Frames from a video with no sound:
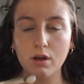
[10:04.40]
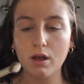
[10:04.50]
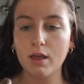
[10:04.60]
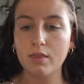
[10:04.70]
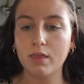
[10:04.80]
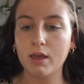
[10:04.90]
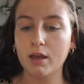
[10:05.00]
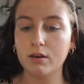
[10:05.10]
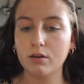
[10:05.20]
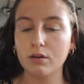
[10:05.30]
and
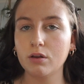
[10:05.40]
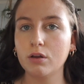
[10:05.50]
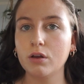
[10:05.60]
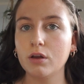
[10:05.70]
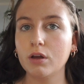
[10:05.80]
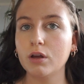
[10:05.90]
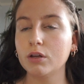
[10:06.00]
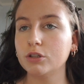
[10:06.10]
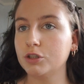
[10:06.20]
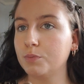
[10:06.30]
then
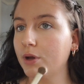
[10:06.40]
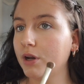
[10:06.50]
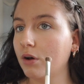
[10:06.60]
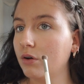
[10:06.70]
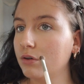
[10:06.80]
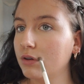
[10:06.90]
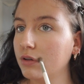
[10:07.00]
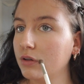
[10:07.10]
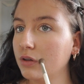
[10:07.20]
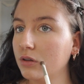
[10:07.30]
just put it on
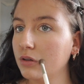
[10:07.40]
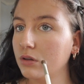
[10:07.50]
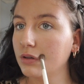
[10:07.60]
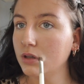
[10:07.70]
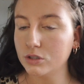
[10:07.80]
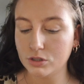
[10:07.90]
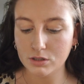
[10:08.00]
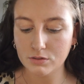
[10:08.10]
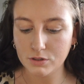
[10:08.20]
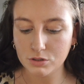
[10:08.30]
each
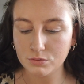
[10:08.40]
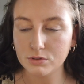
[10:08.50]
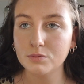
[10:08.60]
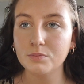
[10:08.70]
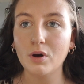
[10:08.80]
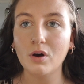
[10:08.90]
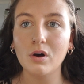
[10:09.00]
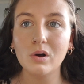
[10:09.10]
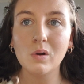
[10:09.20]
individual spot